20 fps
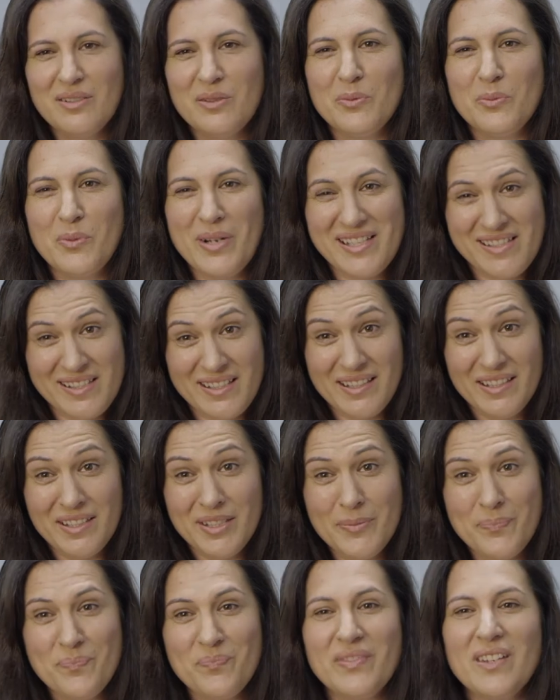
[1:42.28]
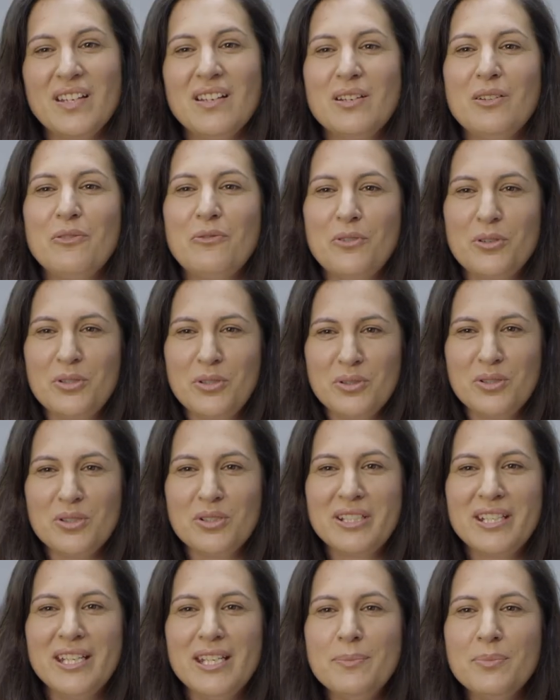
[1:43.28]
rester for your
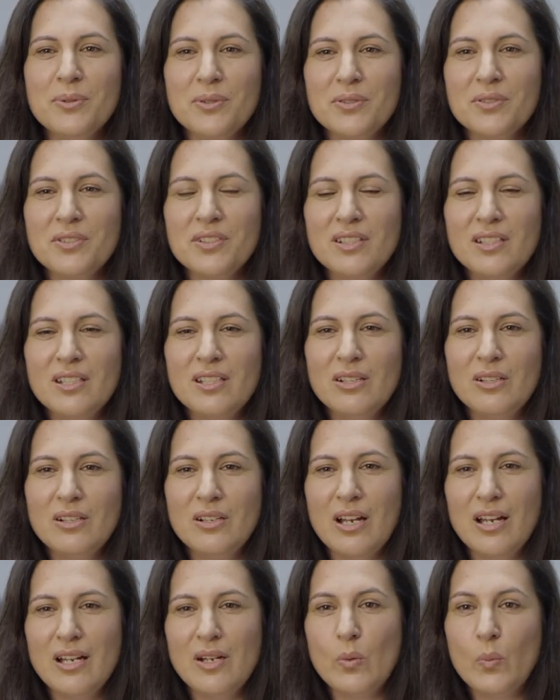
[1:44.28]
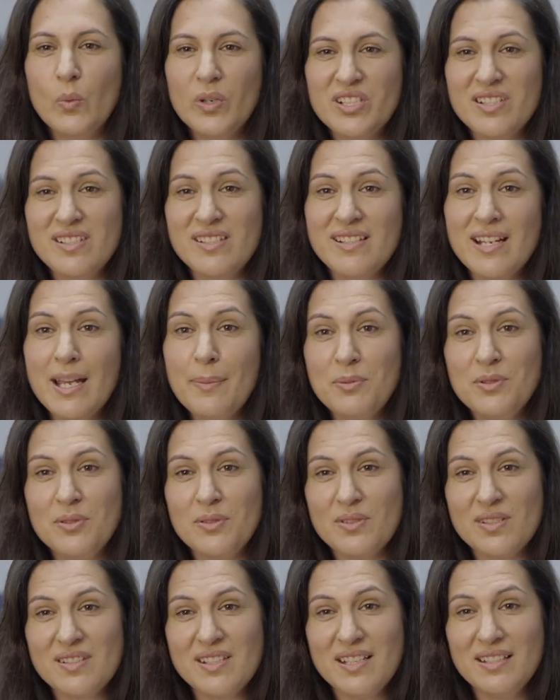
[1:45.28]
keyboard, uh, which zapped
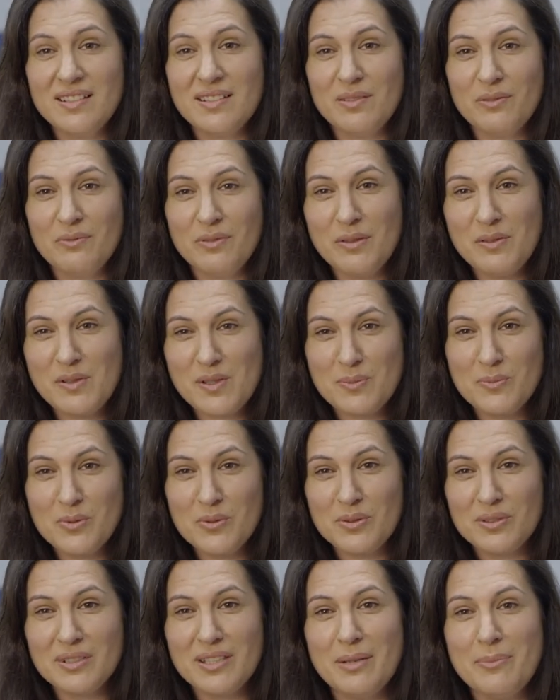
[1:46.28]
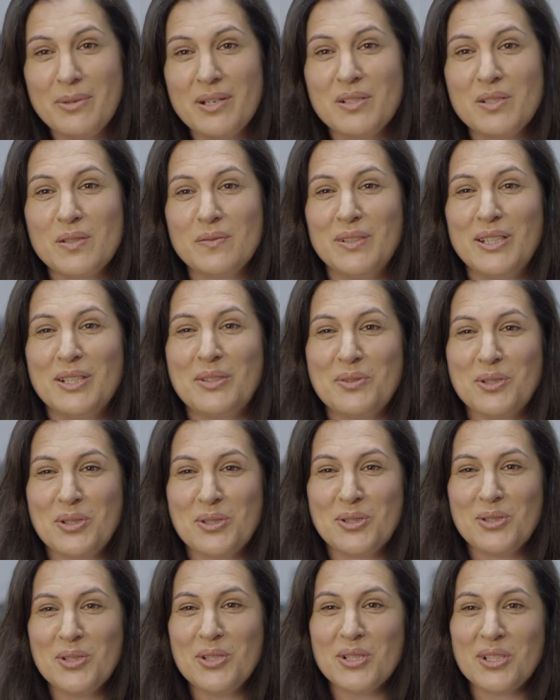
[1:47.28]
you, sends very small amounts of electric
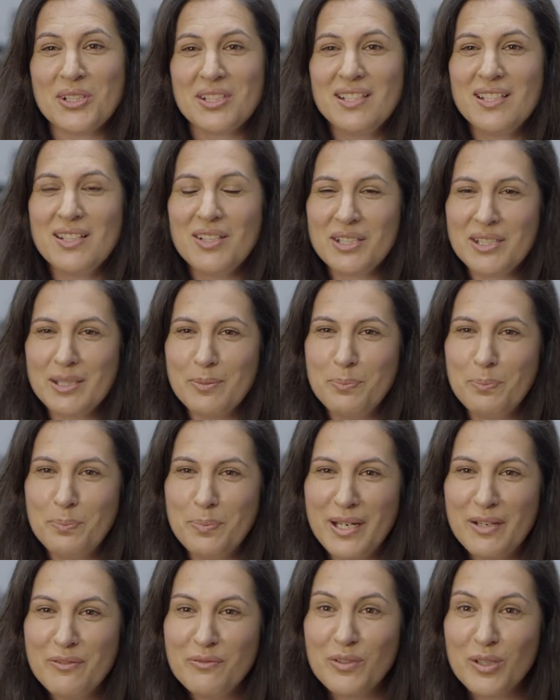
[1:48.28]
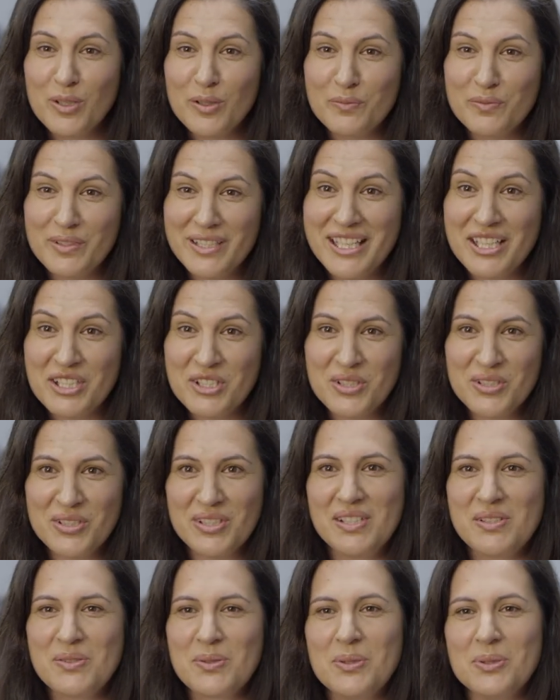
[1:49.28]
shock, like a Pavlov nudge,
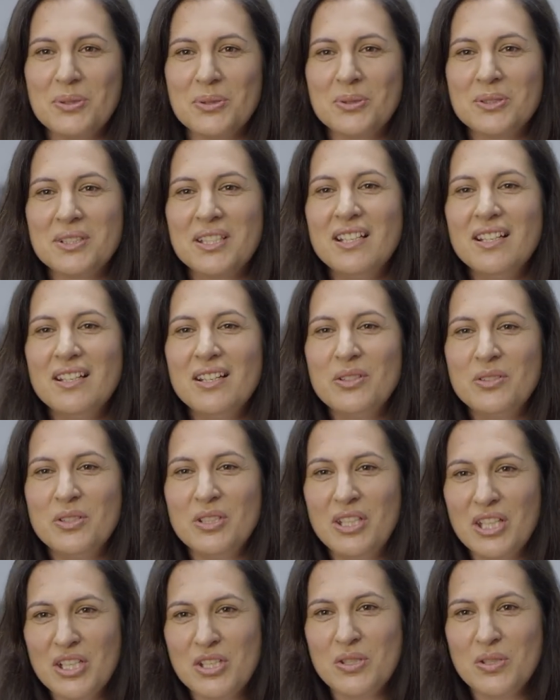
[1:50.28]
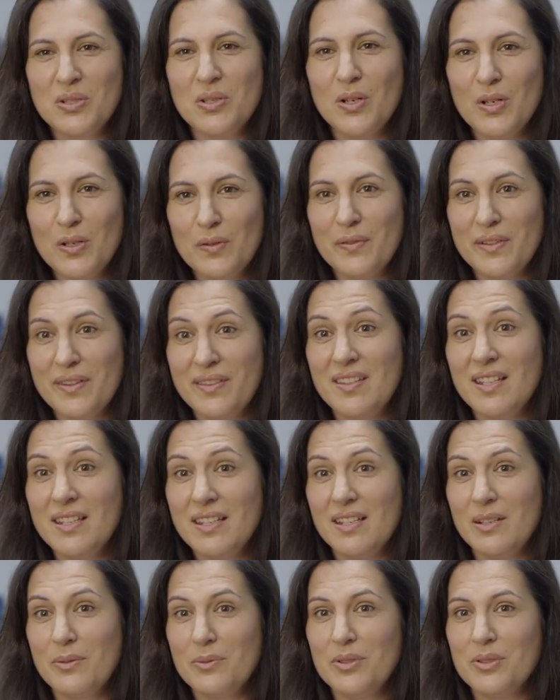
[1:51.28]
it's called, to get you off and
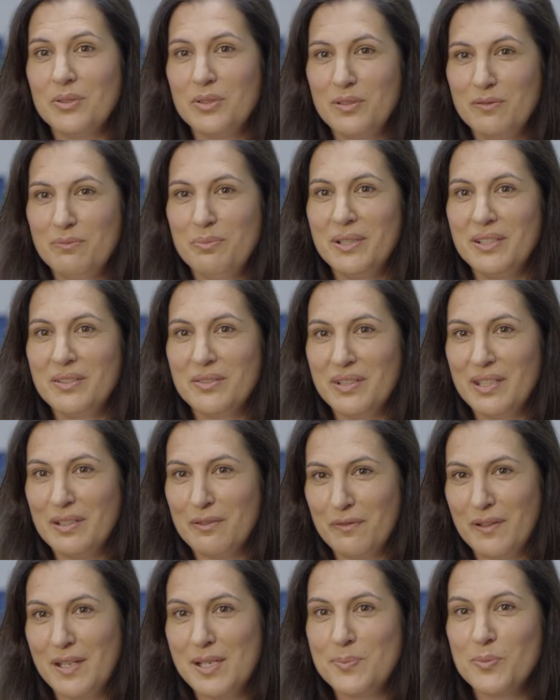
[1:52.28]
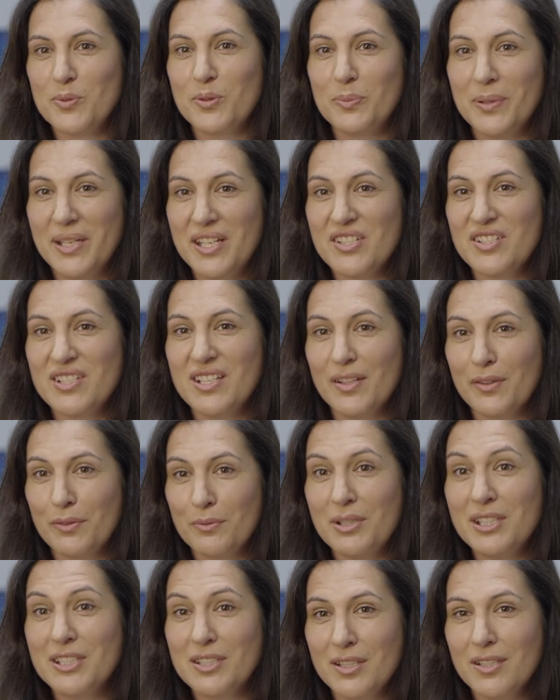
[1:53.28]
thinking, well, you've been on that Facebook page now
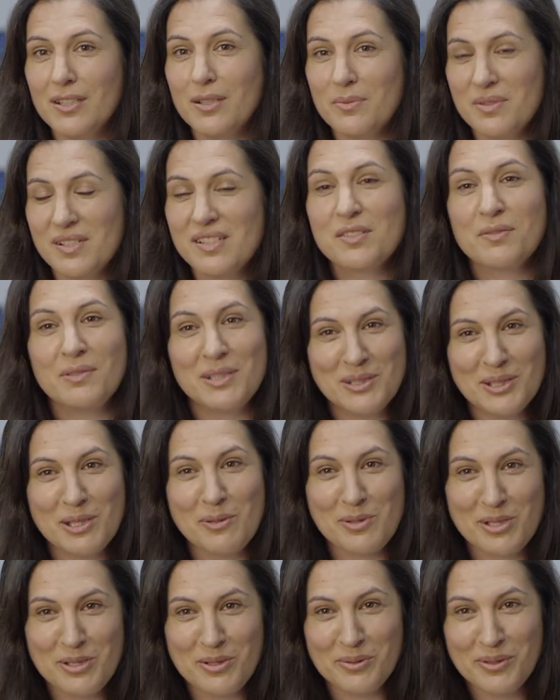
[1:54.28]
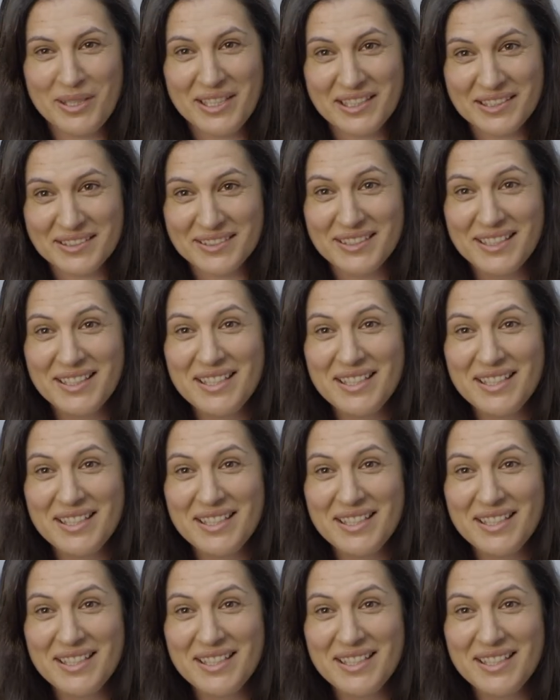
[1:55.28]
three times, it's three times and you're out